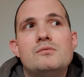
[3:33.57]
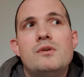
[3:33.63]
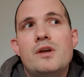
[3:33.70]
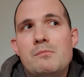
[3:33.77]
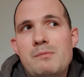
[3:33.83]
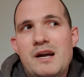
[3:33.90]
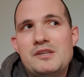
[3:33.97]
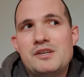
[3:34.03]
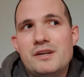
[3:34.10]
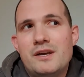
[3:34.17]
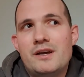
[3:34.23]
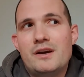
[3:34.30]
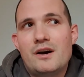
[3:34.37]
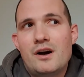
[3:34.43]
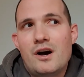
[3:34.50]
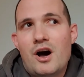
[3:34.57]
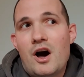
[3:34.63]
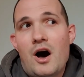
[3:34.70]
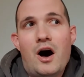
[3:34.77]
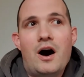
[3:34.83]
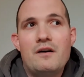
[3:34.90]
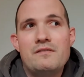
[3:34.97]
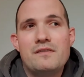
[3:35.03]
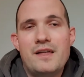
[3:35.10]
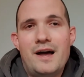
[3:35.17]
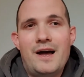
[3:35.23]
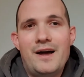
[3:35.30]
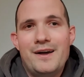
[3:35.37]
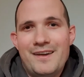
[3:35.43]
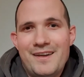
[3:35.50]
imagine it half
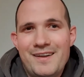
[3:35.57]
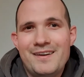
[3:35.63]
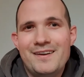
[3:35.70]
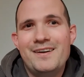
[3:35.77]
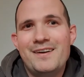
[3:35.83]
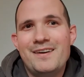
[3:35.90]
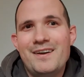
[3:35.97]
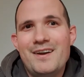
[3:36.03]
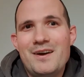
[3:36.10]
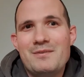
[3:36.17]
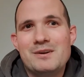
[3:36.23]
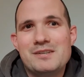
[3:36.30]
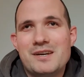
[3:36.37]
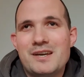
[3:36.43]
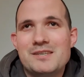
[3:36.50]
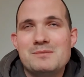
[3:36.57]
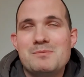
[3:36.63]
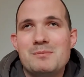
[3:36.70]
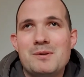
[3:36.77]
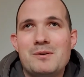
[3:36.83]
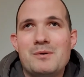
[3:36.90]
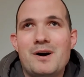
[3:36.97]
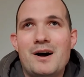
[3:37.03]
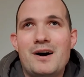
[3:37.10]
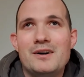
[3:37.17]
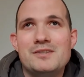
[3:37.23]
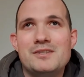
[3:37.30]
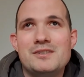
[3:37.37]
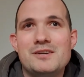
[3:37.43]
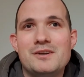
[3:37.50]
that, which I guess is probably quite
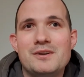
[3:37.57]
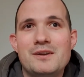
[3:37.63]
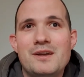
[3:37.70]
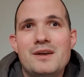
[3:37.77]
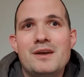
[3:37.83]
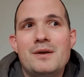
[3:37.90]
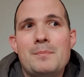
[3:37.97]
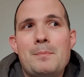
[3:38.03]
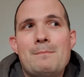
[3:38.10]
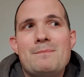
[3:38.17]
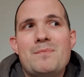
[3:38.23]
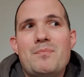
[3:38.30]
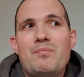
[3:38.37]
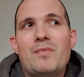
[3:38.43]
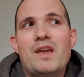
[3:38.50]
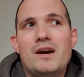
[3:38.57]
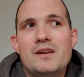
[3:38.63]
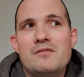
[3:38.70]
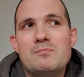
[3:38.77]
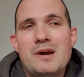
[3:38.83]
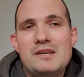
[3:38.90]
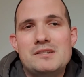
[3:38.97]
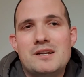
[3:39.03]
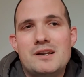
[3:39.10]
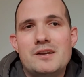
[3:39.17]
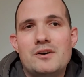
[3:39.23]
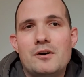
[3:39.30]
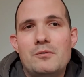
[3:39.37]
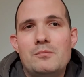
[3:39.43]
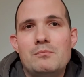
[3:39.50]
hard to do, and you've basically
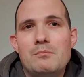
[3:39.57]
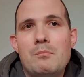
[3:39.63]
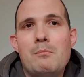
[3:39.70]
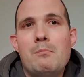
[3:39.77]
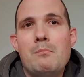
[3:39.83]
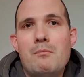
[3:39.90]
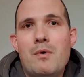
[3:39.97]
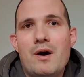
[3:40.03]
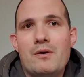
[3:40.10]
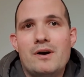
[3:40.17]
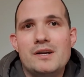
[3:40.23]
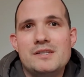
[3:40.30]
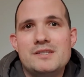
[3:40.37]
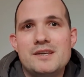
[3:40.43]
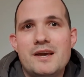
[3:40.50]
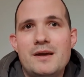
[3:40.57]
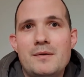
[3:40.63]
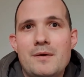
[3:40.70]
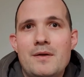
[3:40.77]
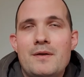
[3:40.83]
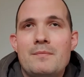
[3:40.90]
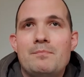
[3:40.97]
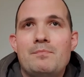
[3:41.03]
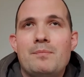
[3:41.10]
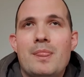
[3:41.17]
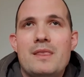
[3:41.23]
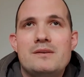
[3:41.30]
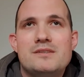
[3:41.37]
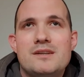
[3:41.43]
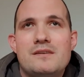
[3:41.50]
got where I sit.
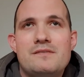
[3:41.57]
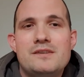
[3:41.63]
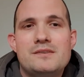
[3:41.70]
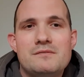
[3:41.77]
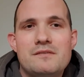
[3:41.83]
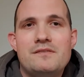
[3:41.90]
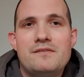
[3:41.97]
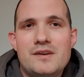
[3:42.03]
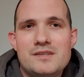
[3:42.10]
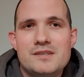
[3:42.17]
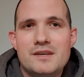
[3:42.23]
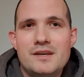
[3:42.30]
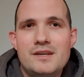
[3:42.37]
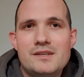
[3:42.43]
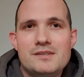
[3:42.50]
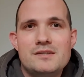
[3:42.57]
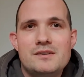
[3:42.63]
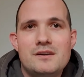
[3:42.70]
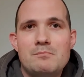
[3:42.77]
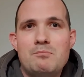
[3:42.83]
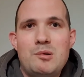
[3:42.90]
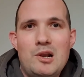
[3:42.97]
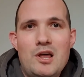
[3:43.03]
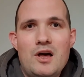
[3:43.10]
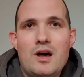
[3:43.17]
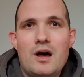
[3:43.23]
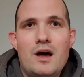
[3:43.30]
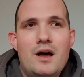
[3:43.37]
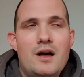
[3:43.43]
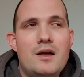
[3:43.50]
Stuff isn't fuzzy, it doesn't
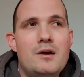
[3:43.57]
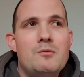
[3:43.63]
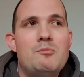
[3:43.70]
blur.